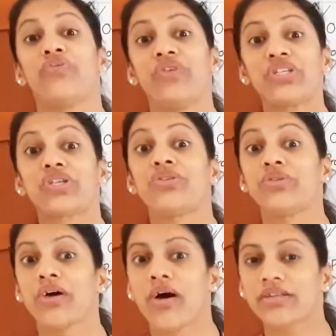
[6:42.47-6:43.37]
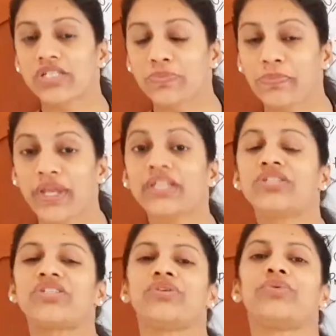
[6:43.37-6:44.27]
which do not
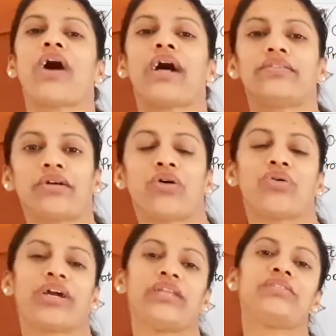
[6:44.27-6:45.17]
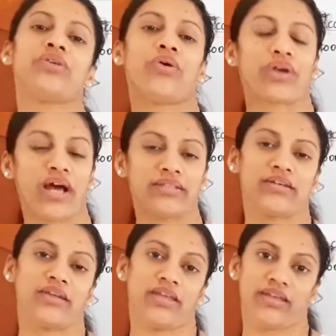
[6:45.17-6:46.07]
spread to other organs or other
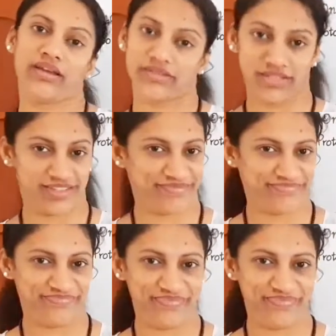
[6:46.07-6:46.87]
areas.